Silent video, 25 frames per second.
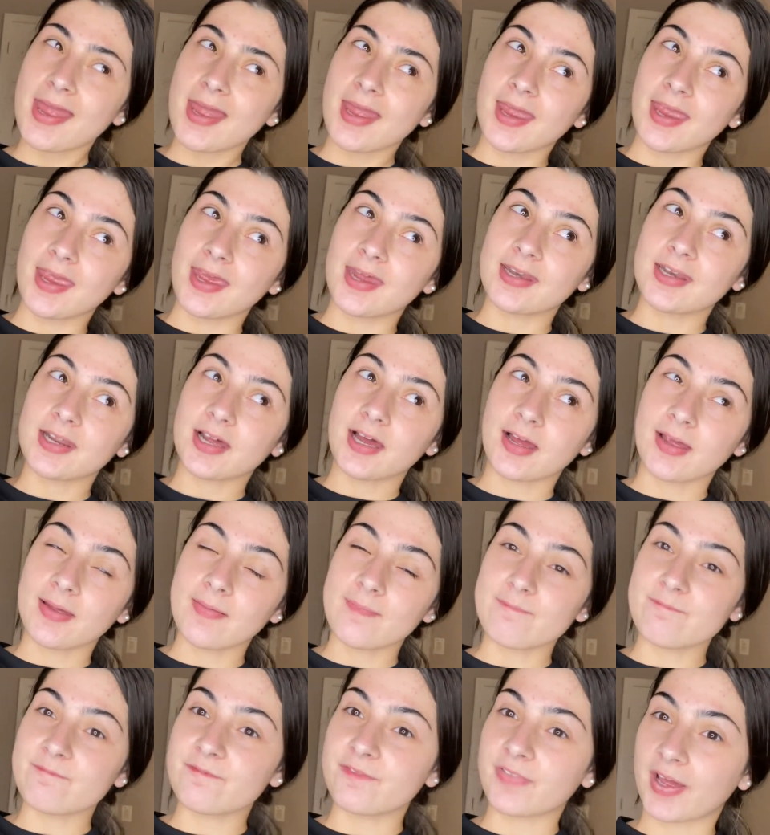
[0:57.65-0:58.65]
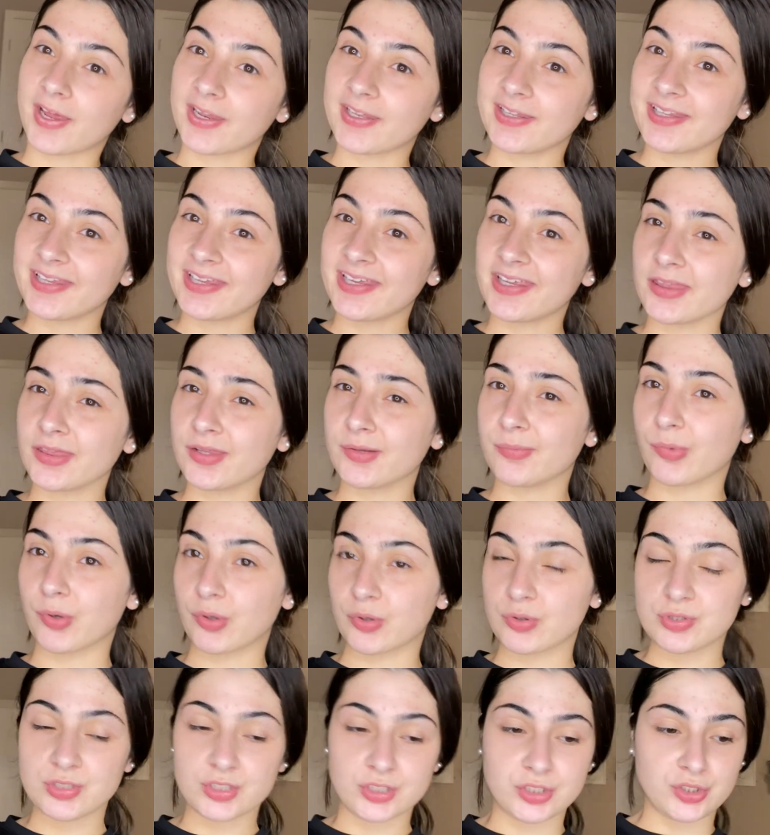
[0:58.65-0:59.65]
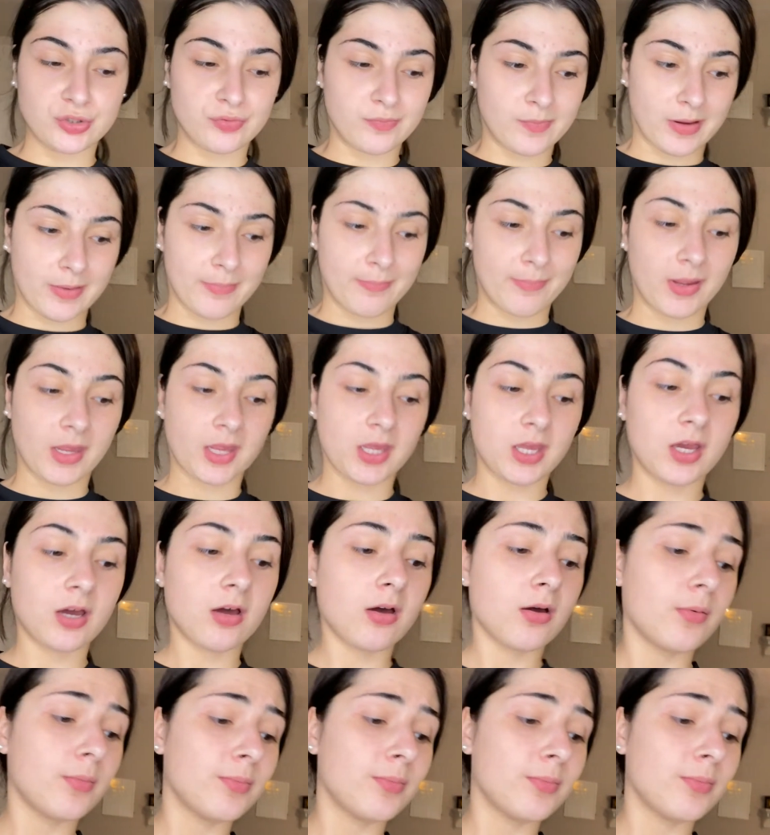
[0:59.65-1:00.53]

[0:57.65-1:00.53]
and I'm finally in the mood to do my makeup,